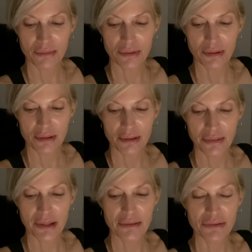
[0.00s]
uh,
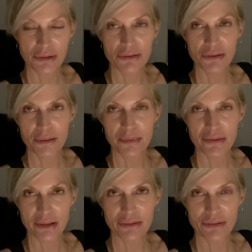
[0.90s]
things you can do to
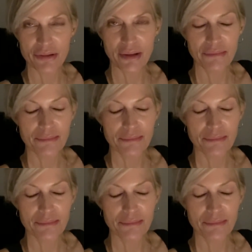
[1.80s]
protect yourself.